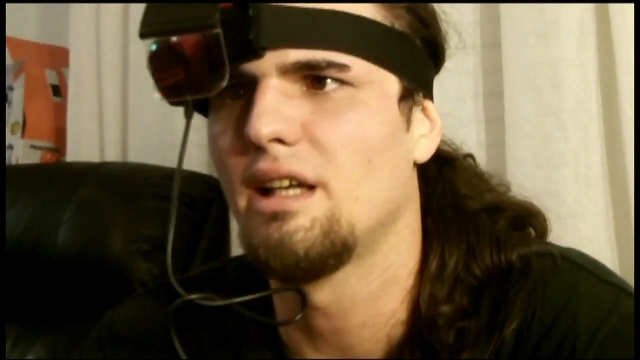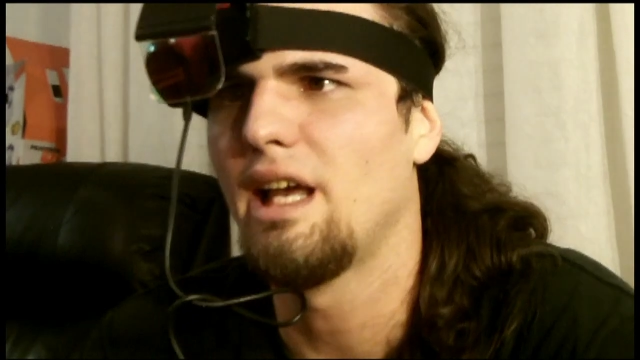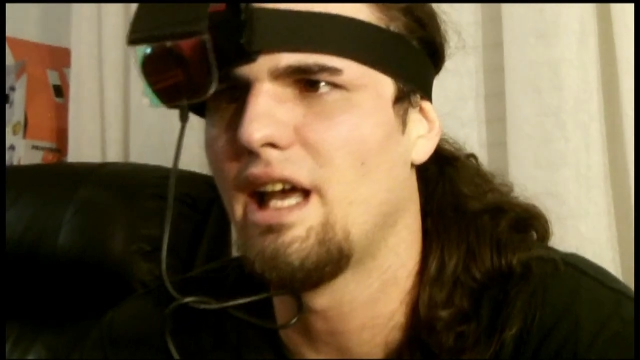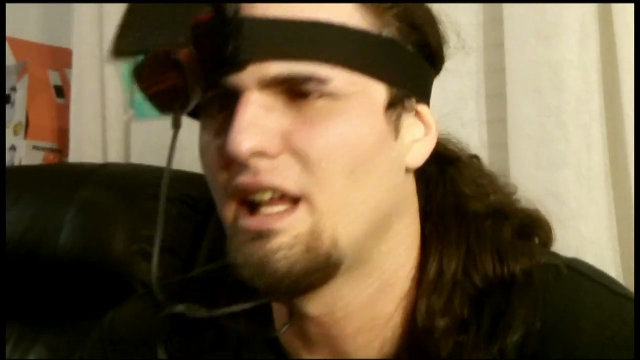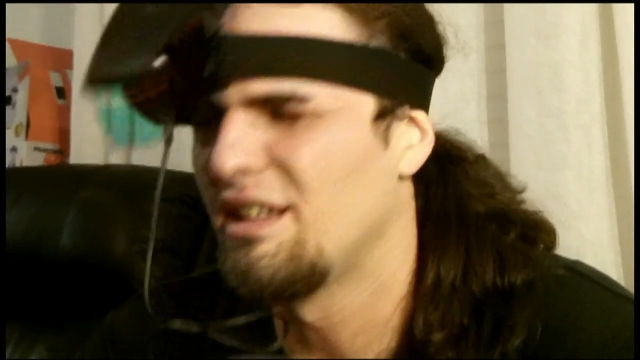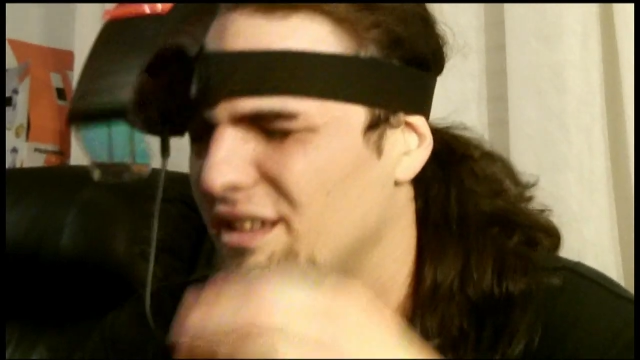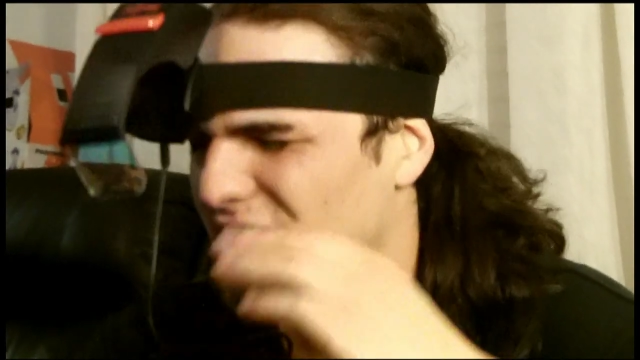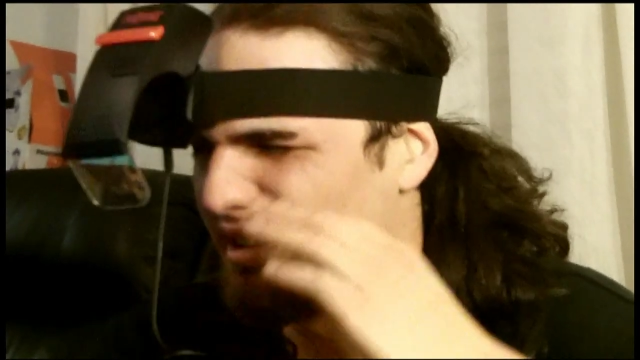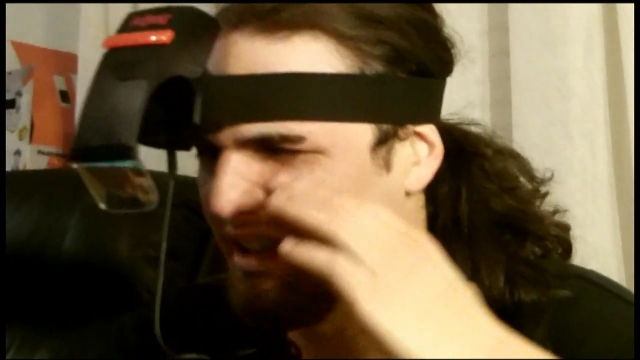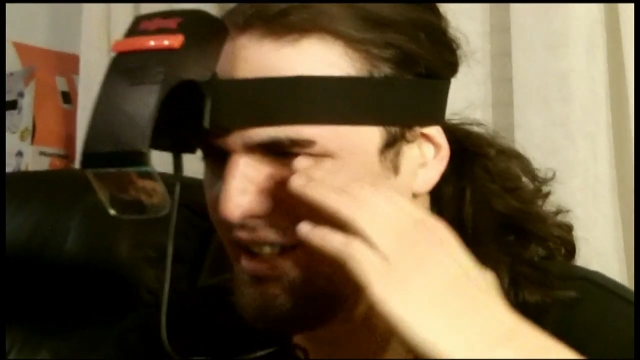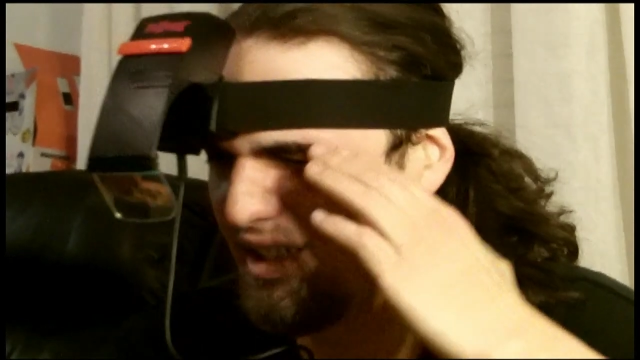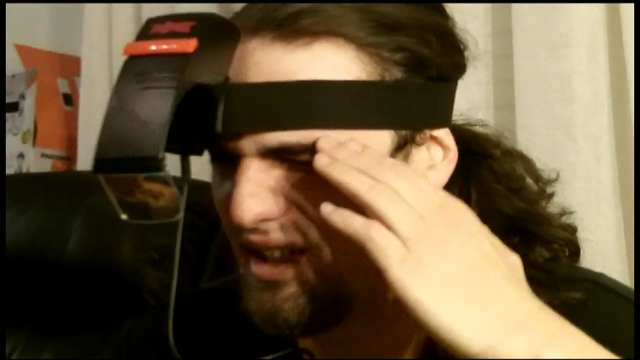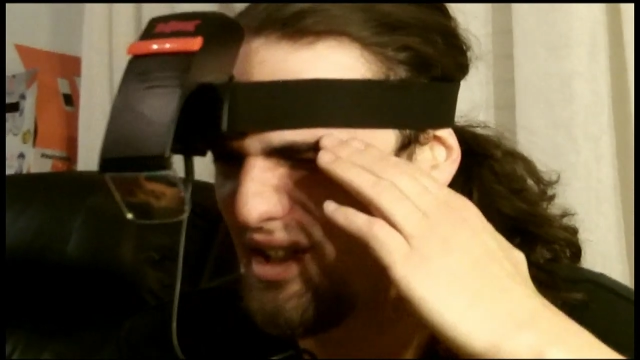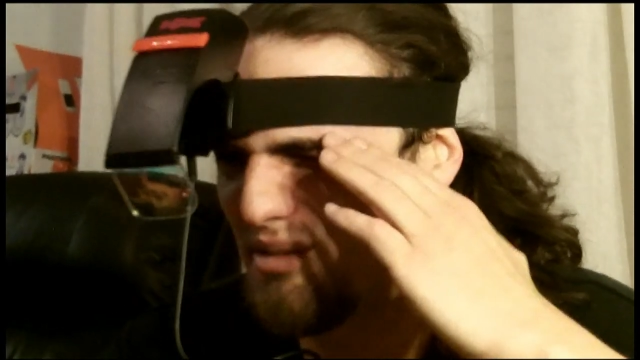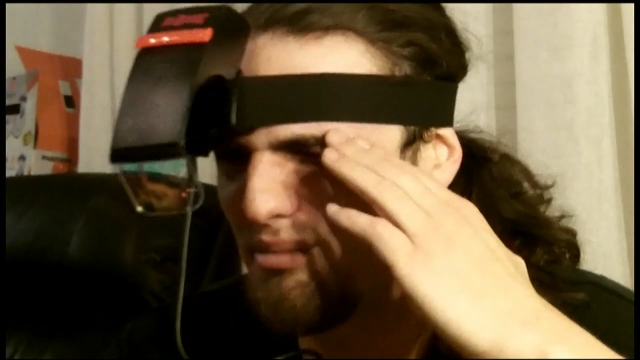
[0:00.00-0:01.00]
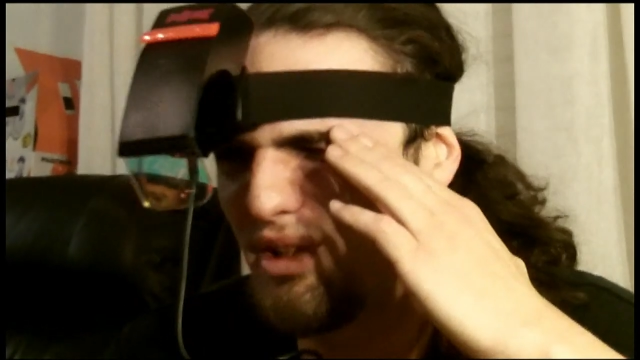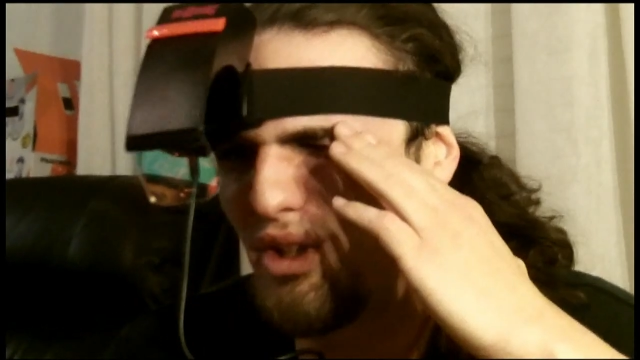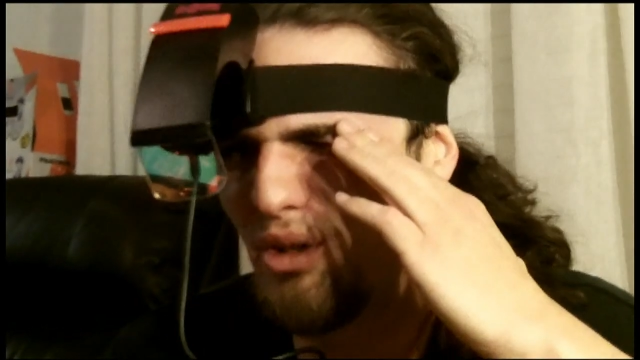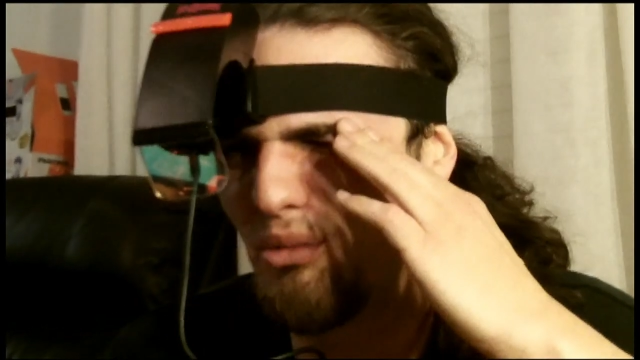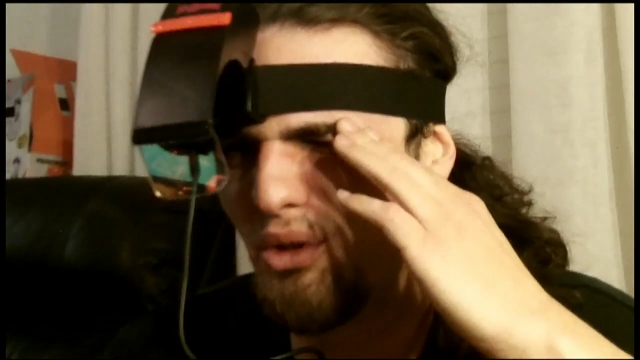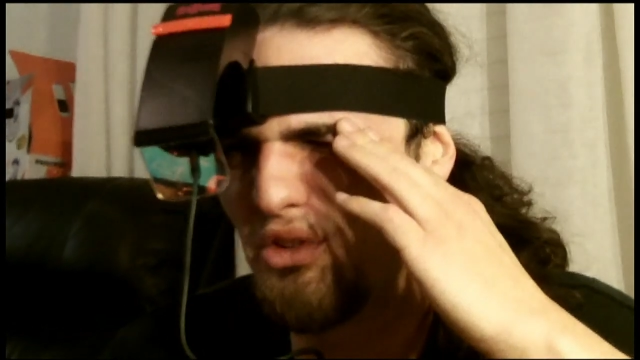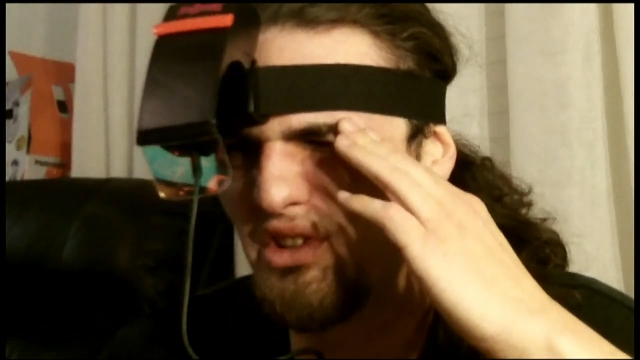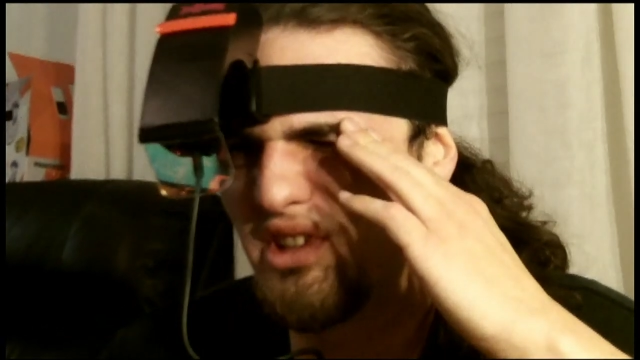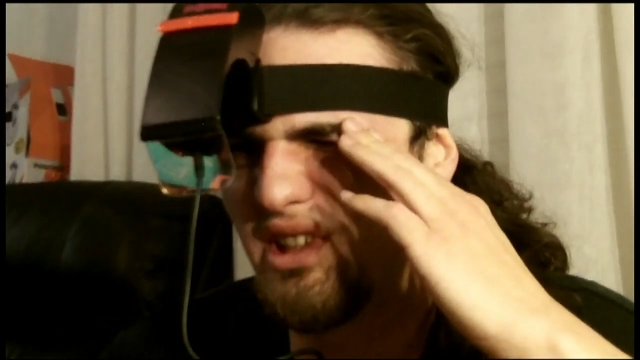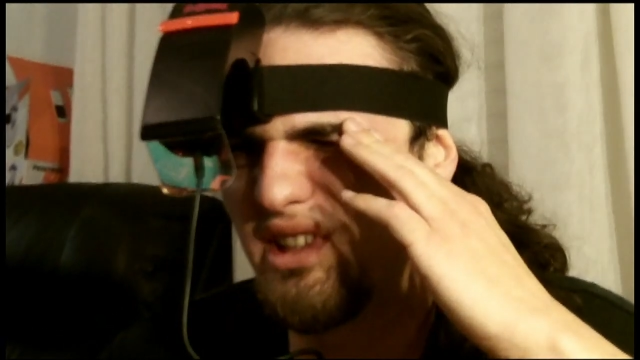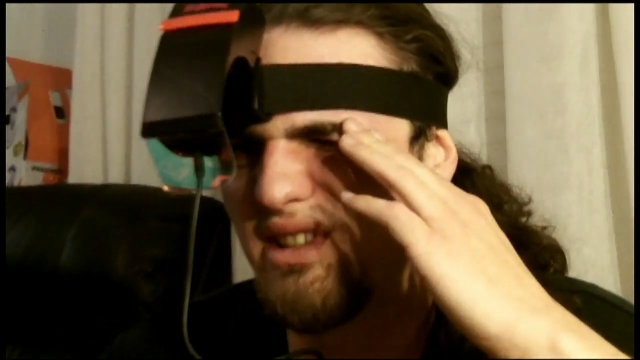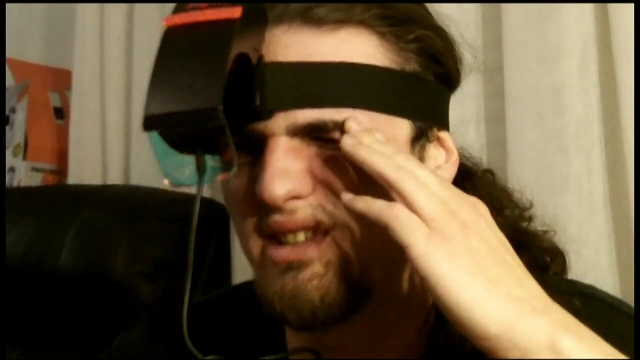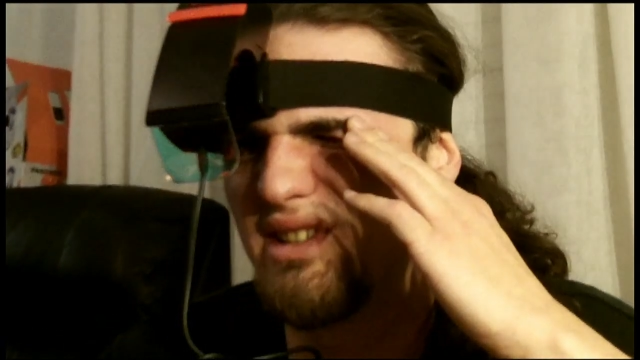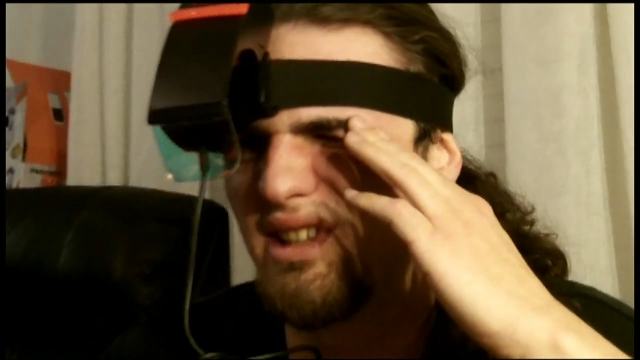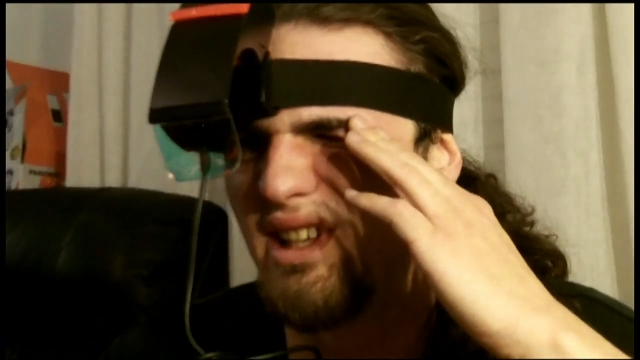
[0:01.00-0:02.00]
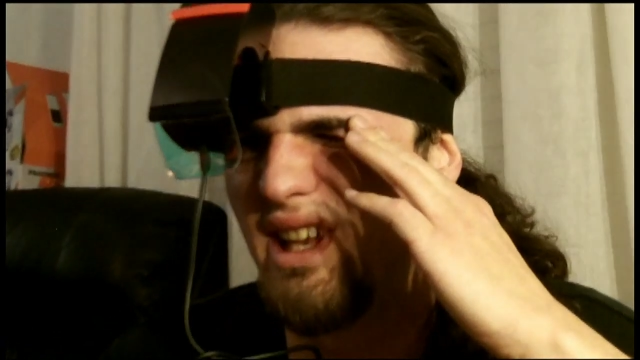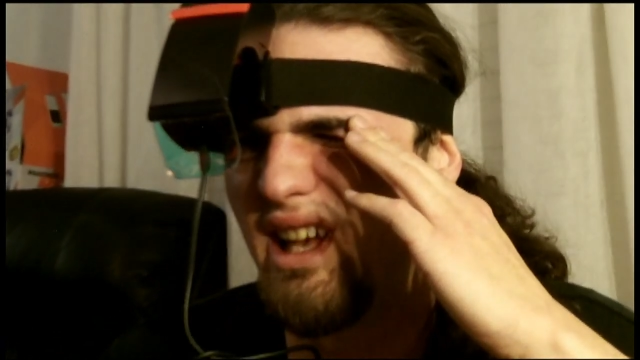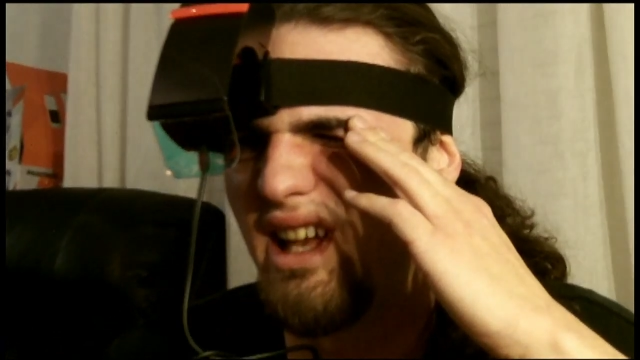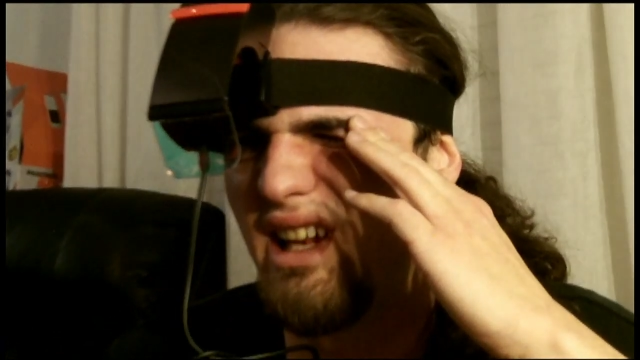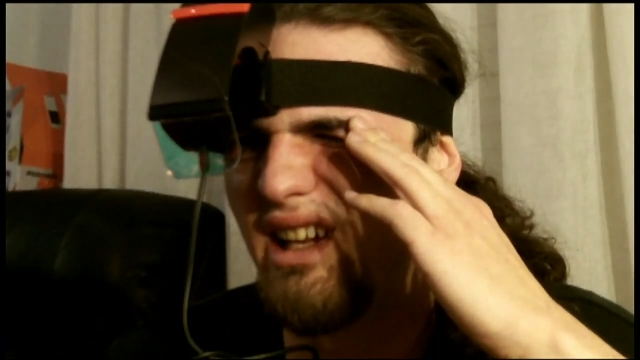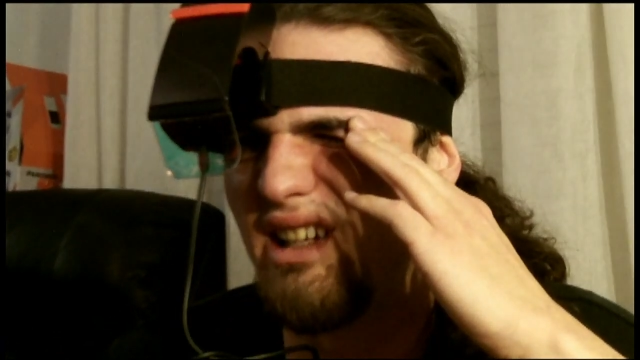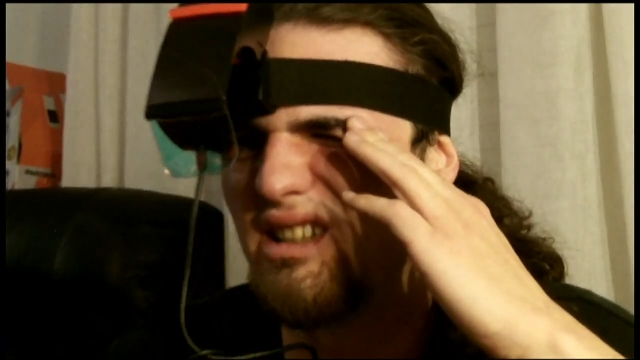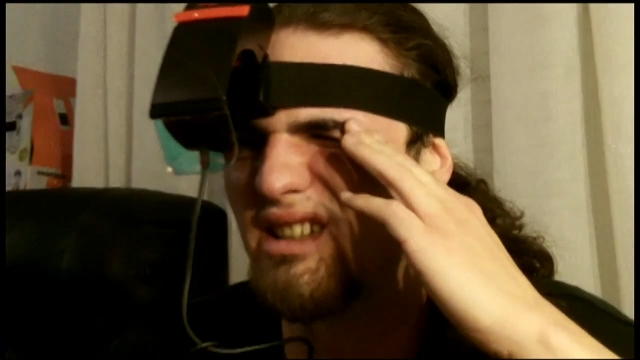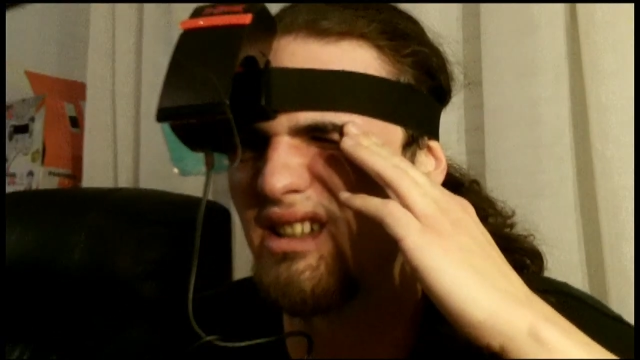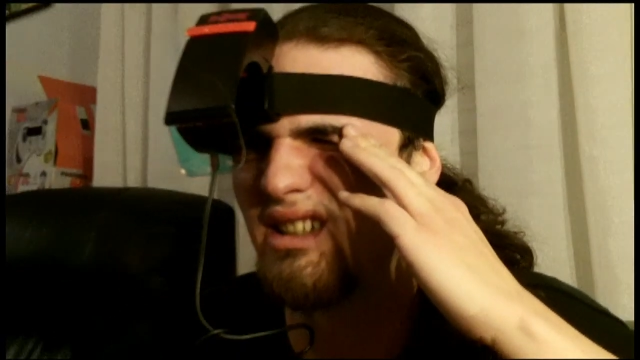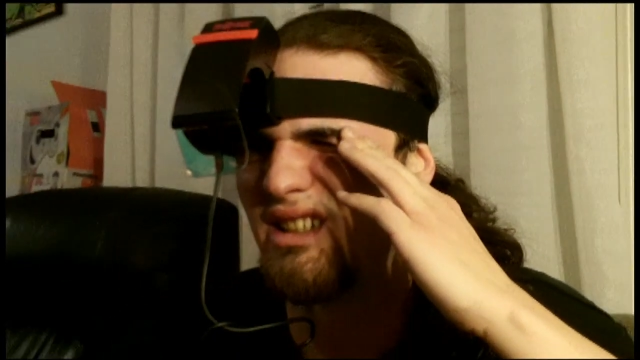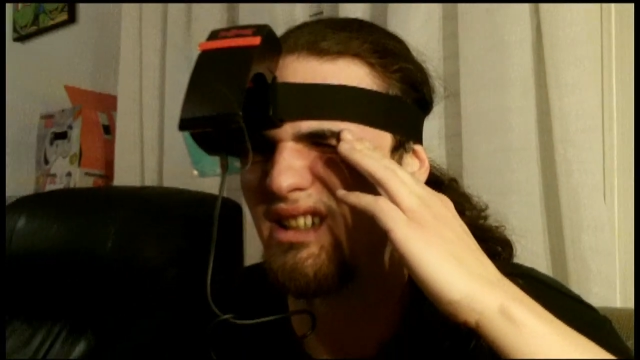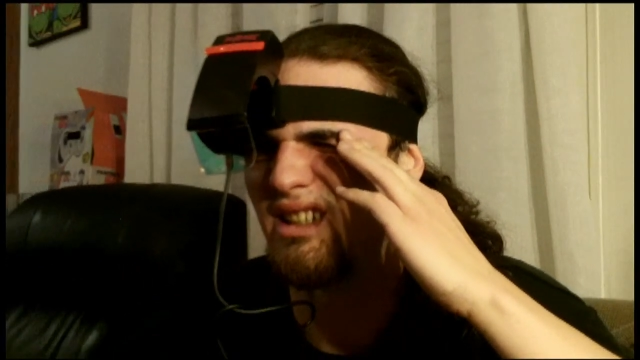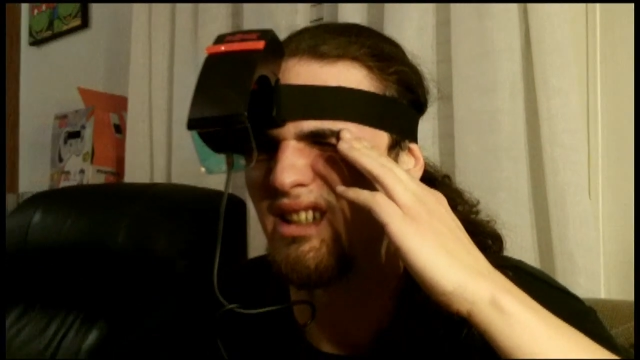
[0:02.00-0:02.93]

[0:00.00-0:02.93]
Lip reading: and it gives me almost an instant headache.